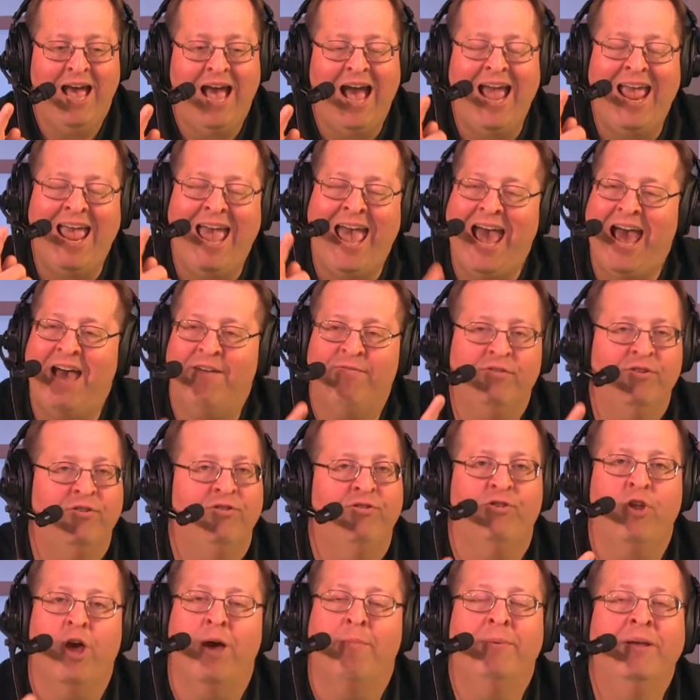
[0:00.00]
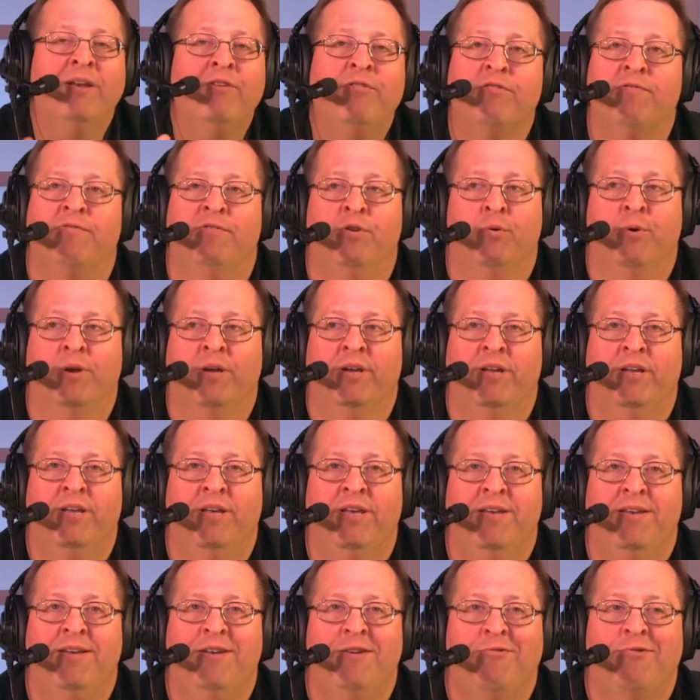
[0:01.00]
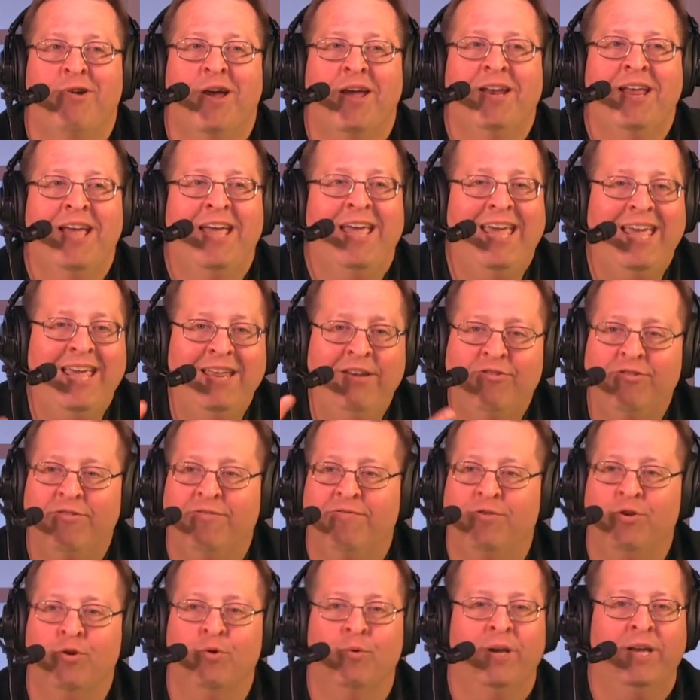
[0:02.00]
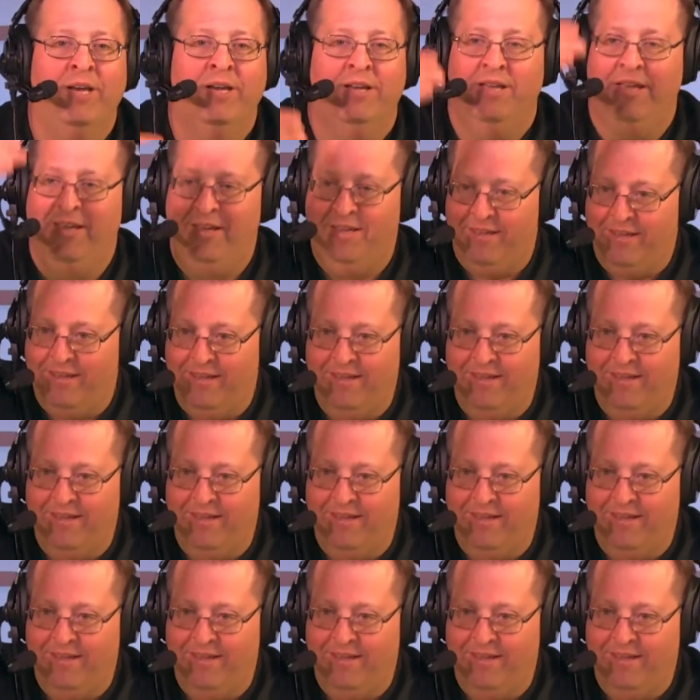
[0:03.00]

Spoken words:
I have to stop interviewing, right? Interviewing